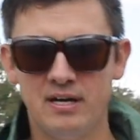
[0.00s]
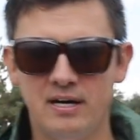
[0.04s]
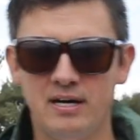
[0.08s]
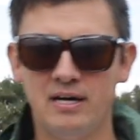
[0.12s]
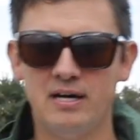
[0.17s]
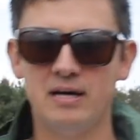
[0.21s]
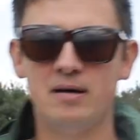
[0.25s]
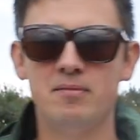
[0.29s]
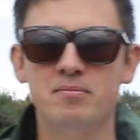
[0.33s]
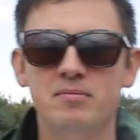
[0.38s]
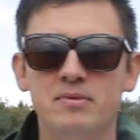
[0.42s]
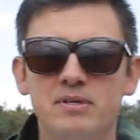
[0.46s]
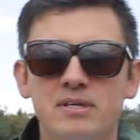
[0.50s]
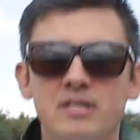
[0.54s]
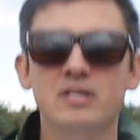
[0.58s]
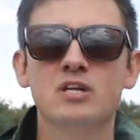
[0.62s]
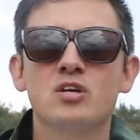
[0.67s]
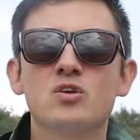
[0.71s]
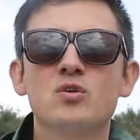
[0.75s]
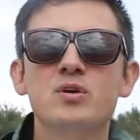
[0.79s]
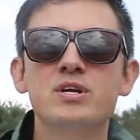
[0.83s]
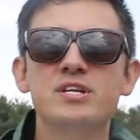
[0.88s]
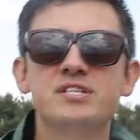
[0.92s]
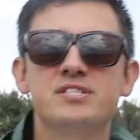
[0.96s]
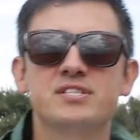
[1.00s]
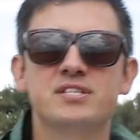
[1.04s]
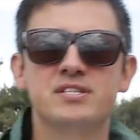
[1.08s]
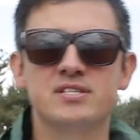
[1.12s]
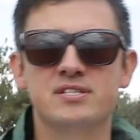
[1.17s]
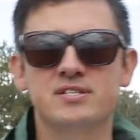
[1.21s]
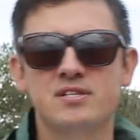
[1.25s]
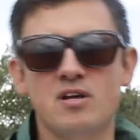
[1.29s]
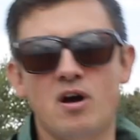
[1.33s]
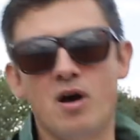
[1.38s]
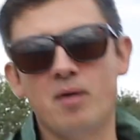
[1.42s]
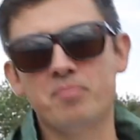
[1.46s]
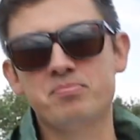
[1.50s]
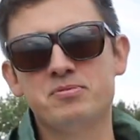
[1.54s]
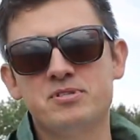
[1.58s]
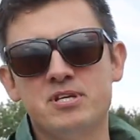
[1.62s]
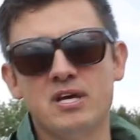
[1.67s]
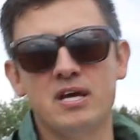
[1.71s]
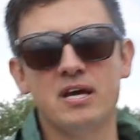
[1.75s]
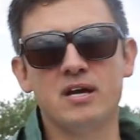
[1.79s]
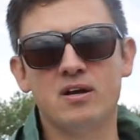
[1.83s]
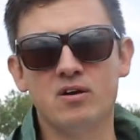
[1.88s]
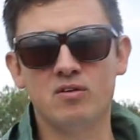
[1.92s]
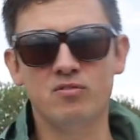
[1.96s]
um, increases the
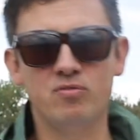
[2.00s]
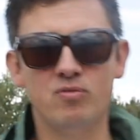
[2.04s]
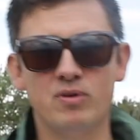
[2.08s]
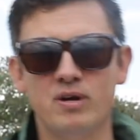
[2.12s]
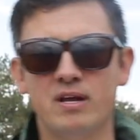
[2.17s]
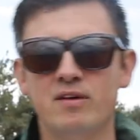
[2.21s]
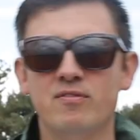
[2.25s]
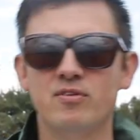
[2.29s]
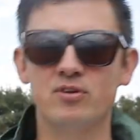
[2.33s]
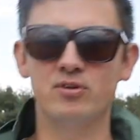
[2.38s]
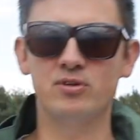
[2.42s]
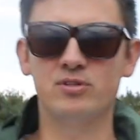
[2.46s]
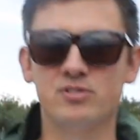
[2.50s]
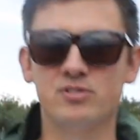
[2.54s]
uptake of whatever